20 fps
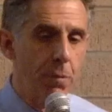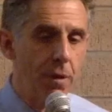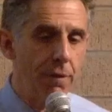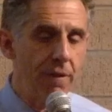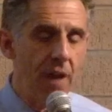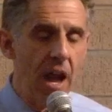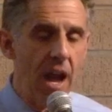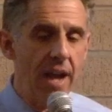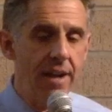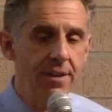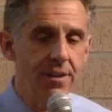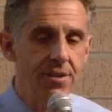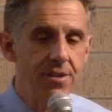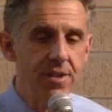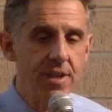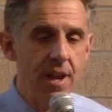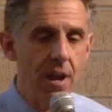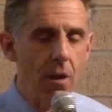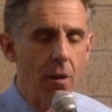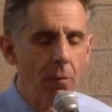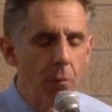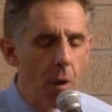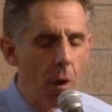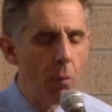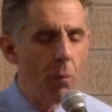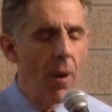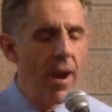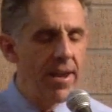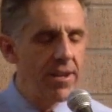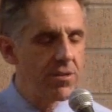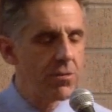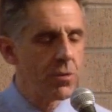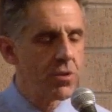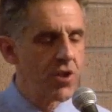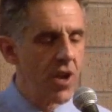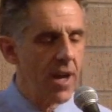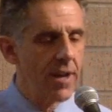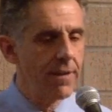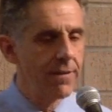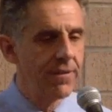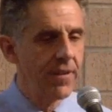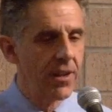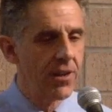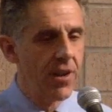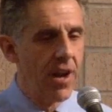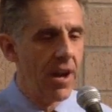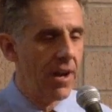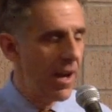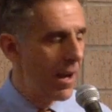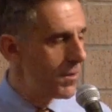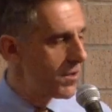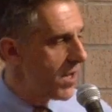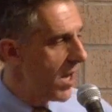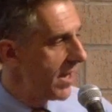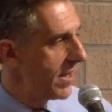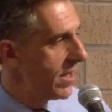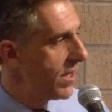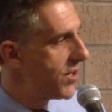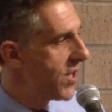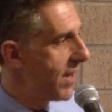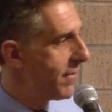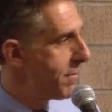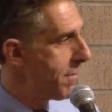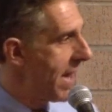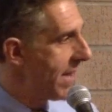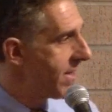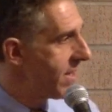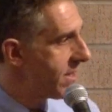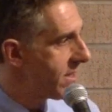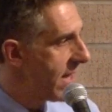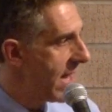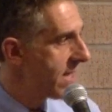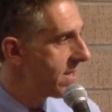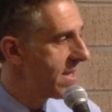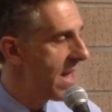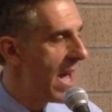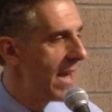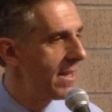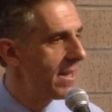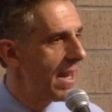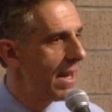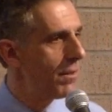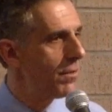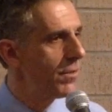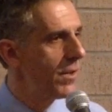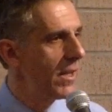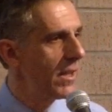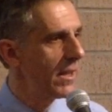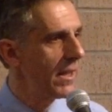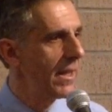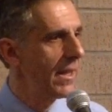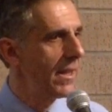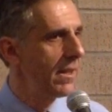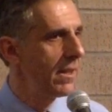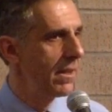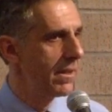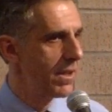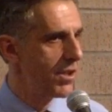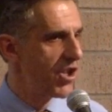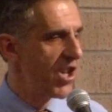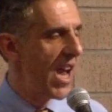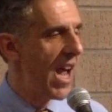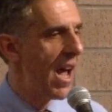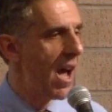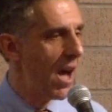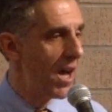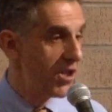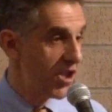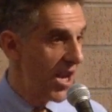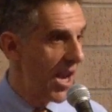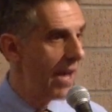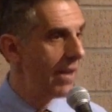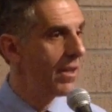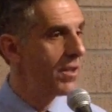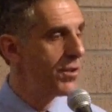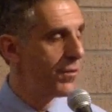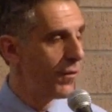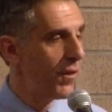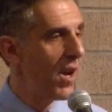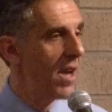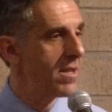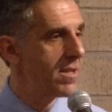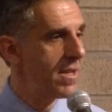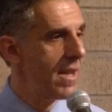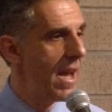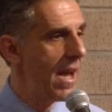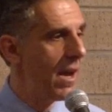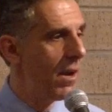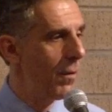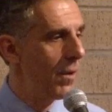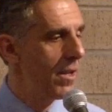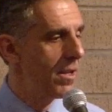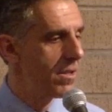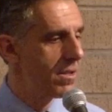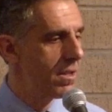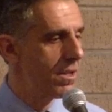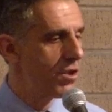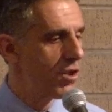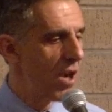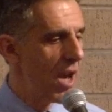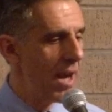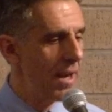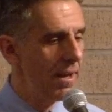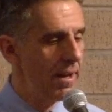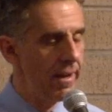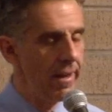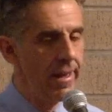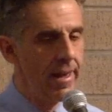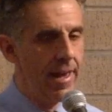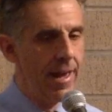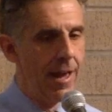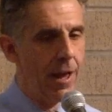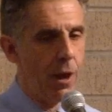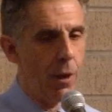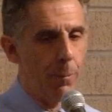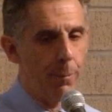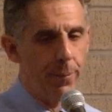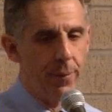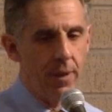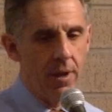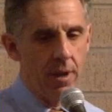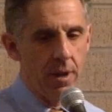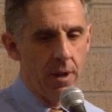providers, or ways we're trying to figure out, and I was talking to Jeff about this last night, that really a challenge for us now is to try to help